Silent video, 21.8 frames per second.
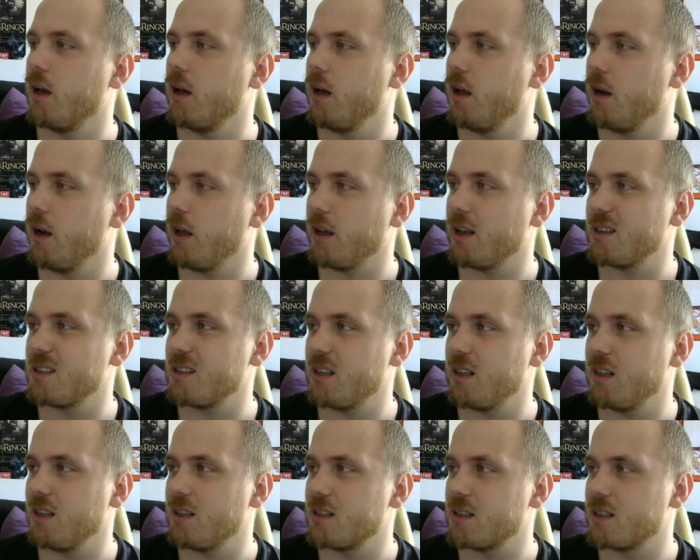like I said,
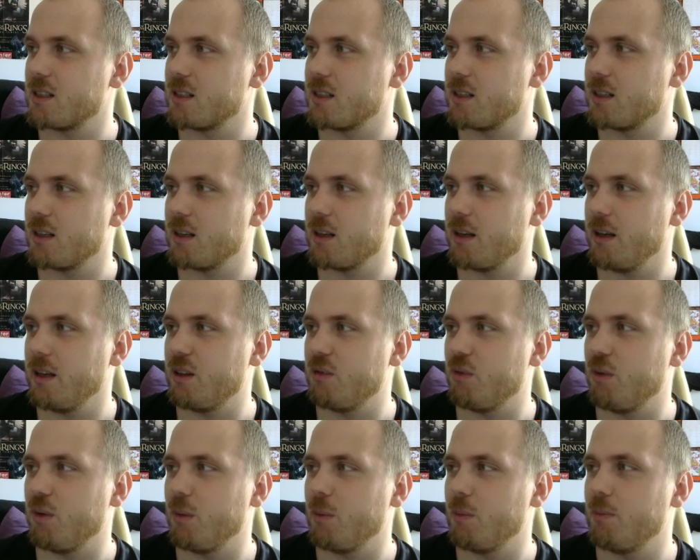it
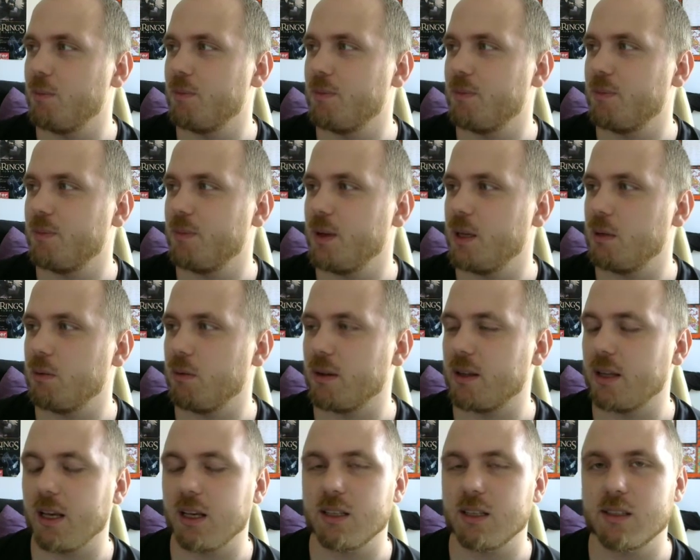will it will
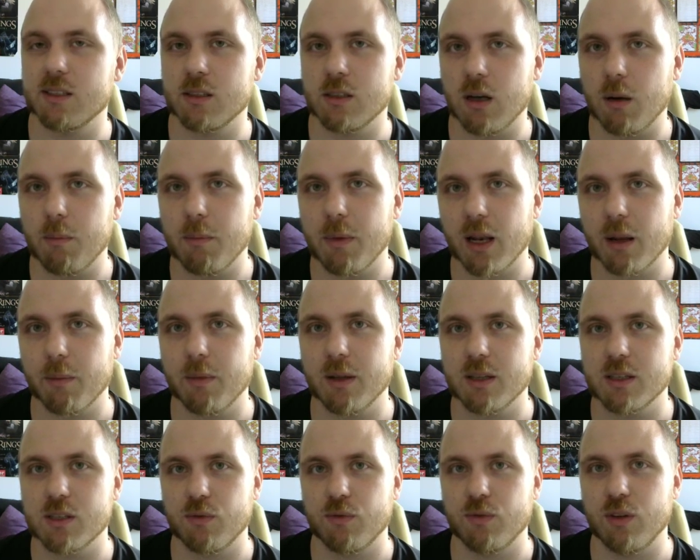take some
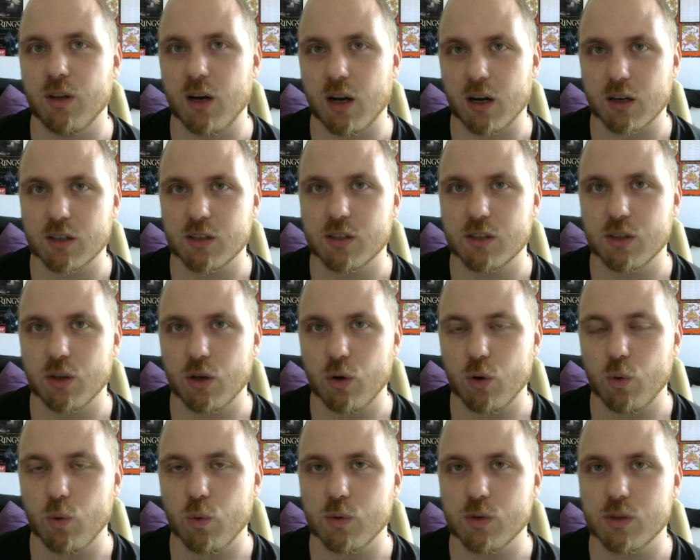elements of Dark
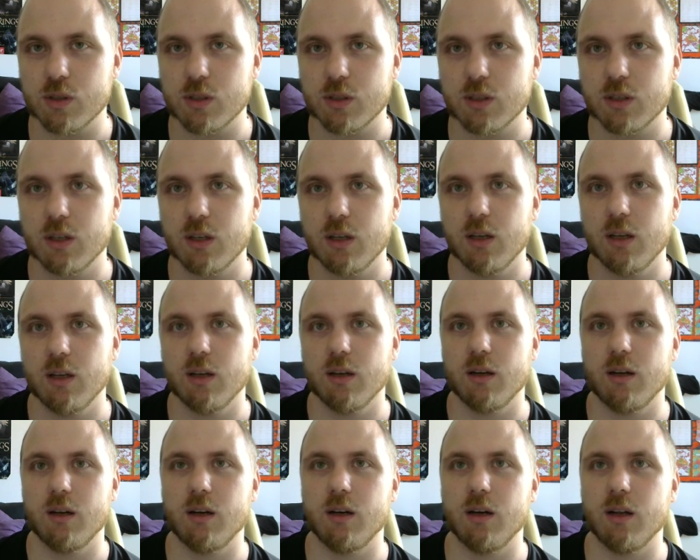Souls,
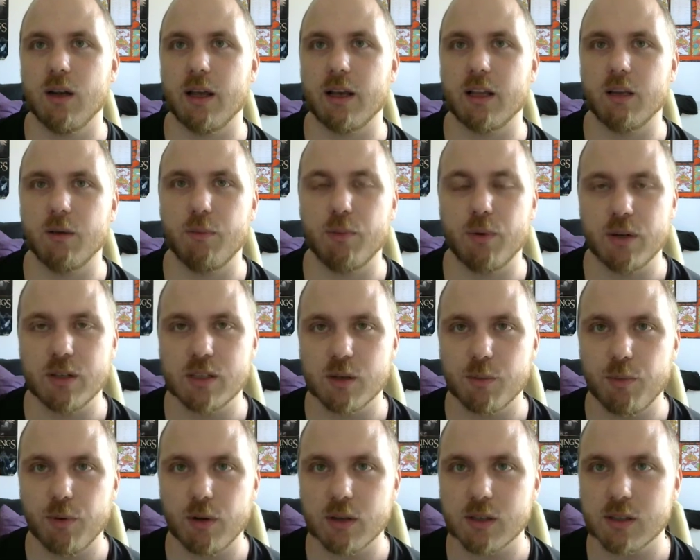like the
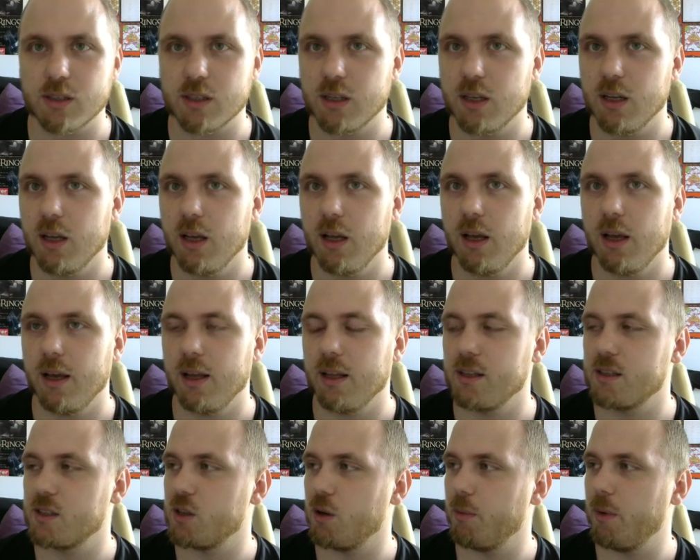principles,
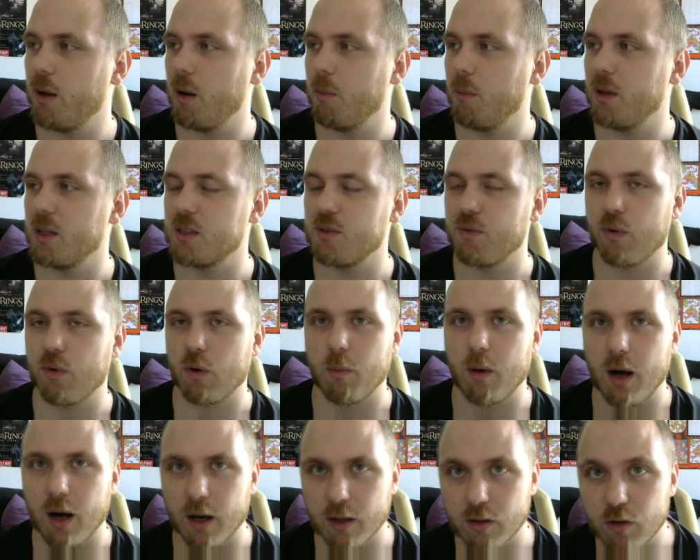and some elements from
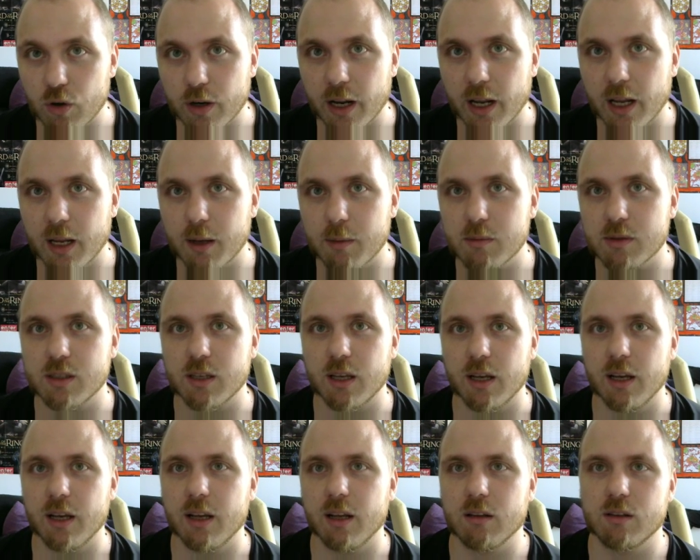other games,
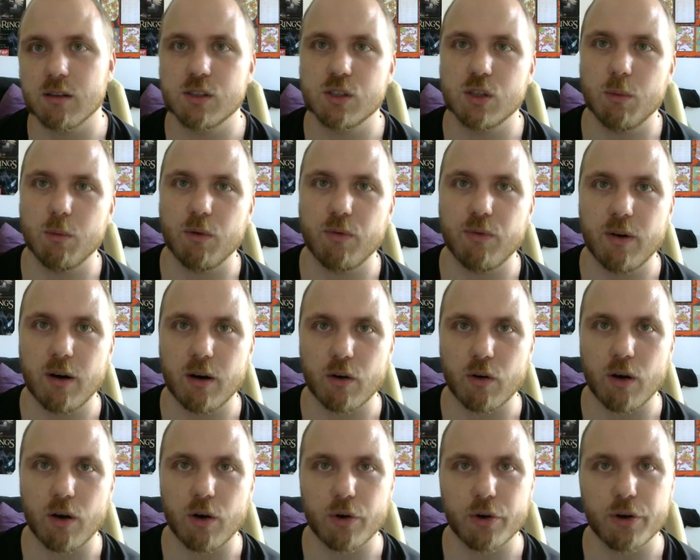and some of our
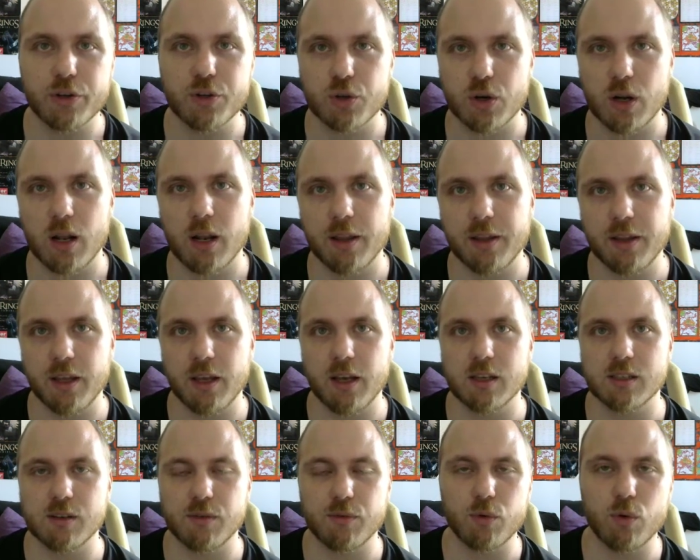original
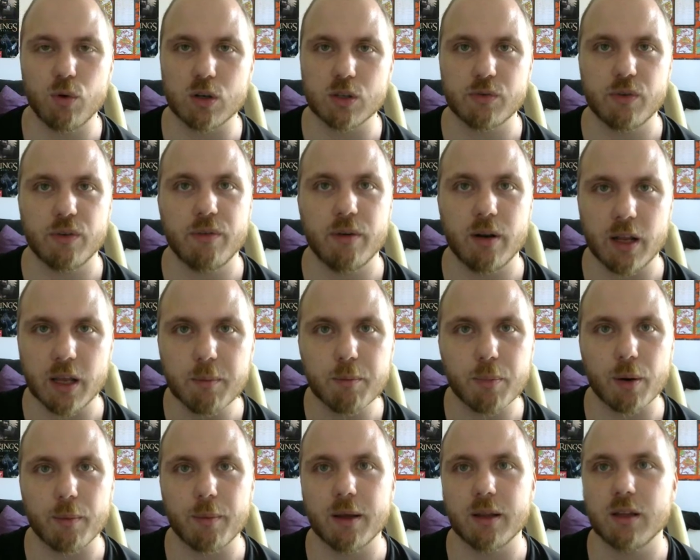ideas, of course, we will
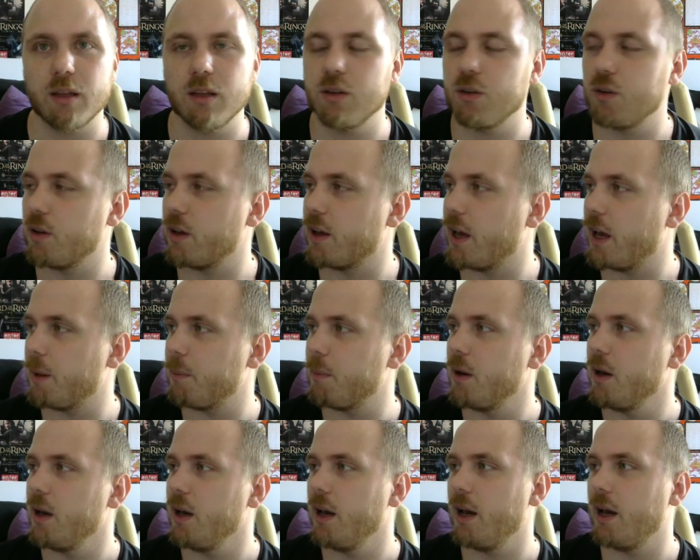implement into the game,
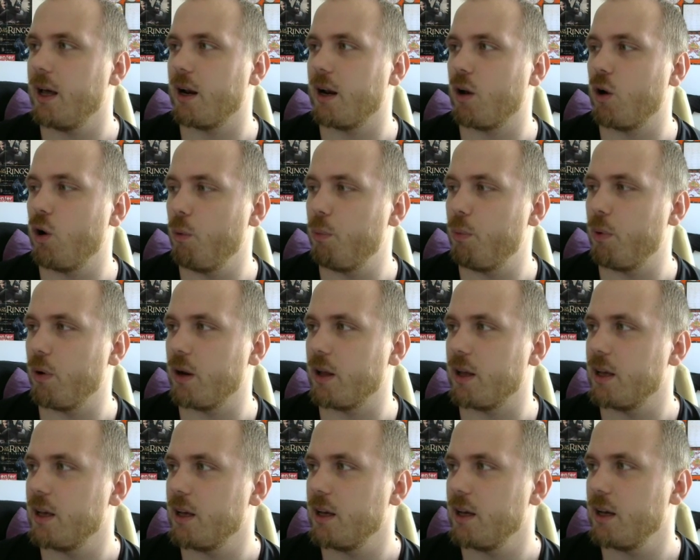and
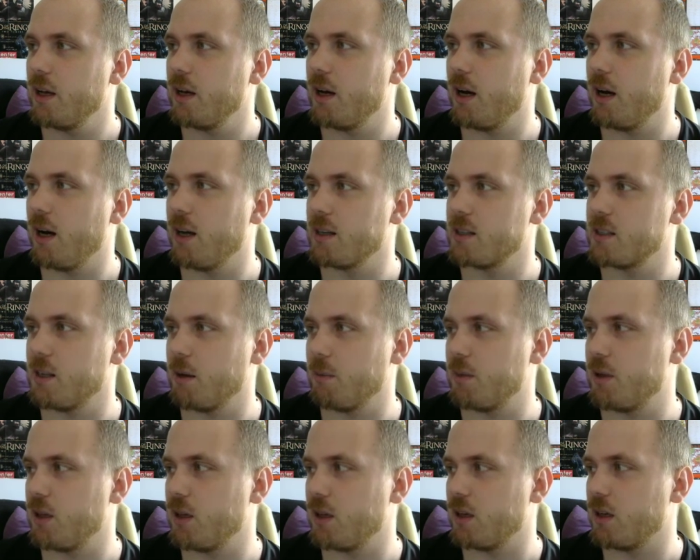hopefully
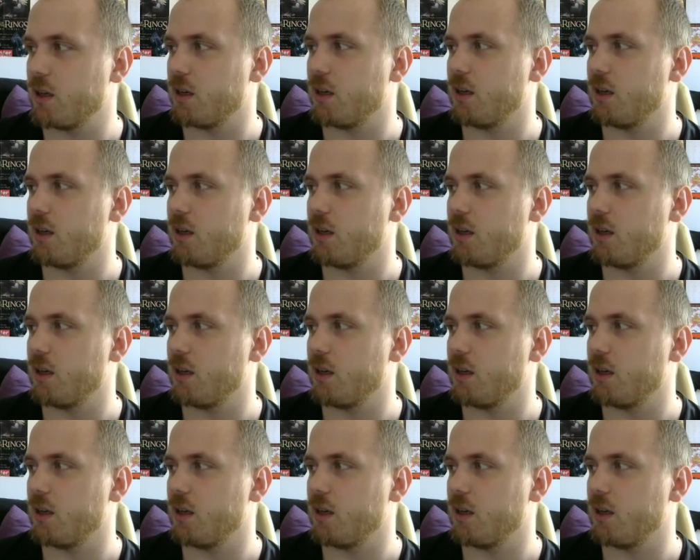something